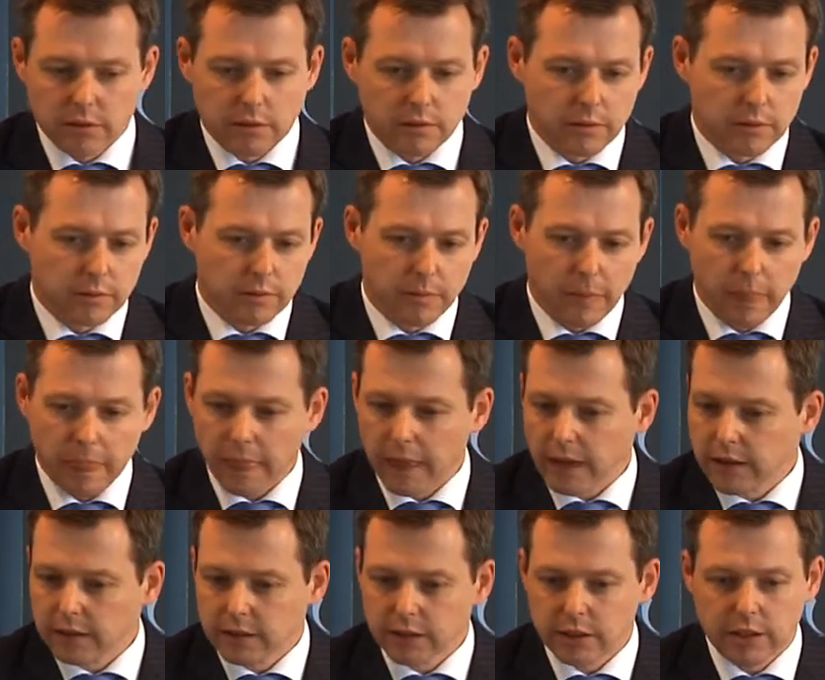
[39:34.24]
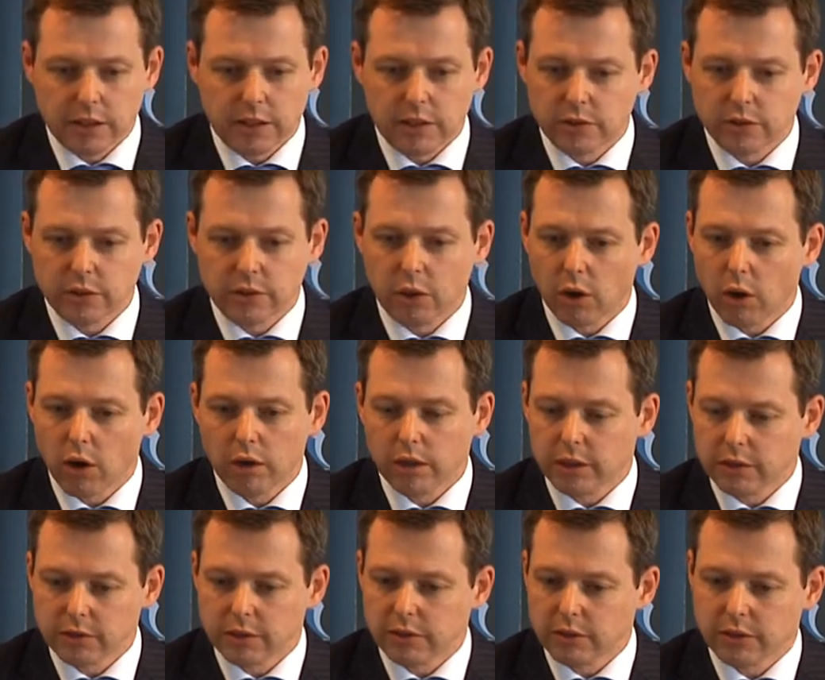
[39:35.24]

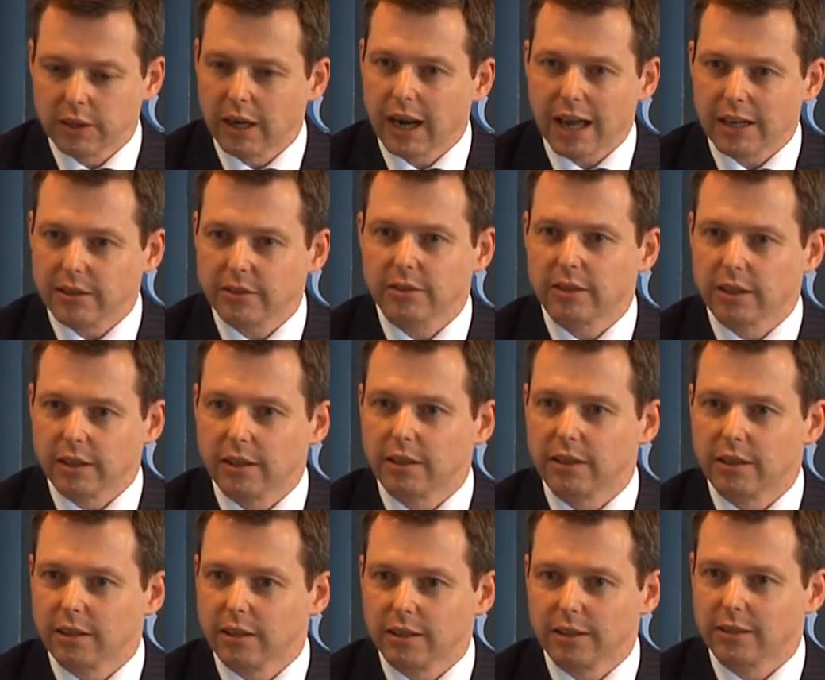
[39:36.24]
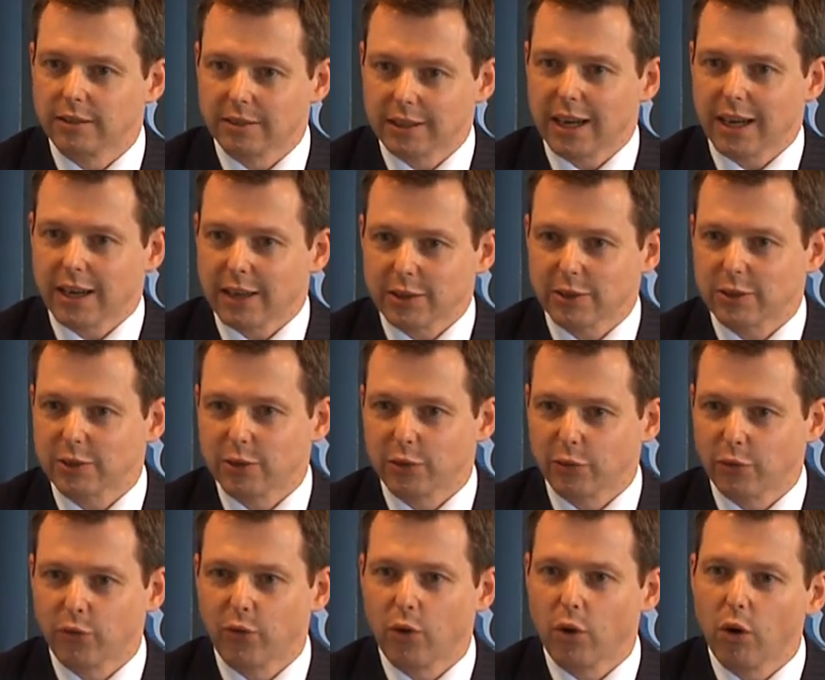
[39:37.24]
a lasting task
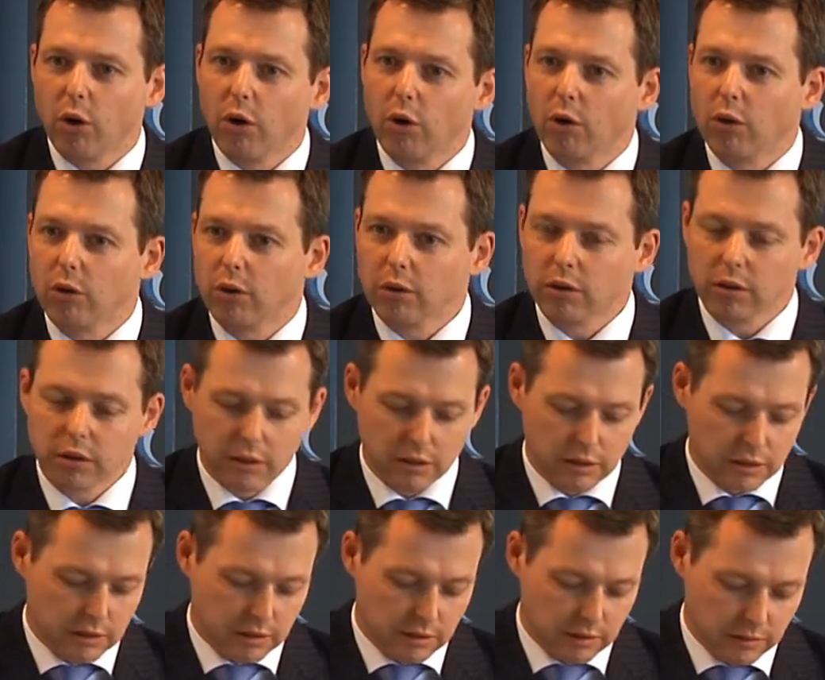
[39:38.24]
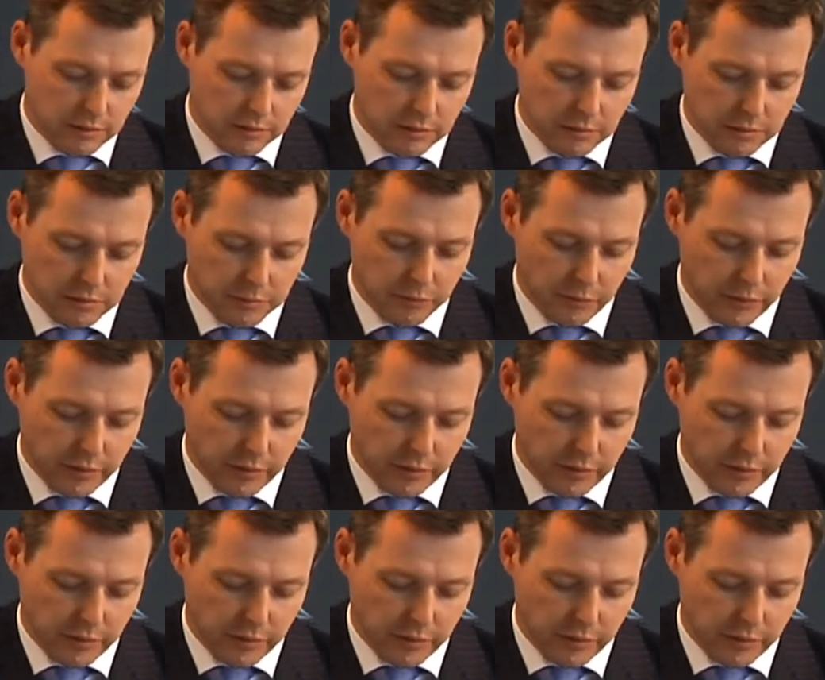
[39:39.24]
for all the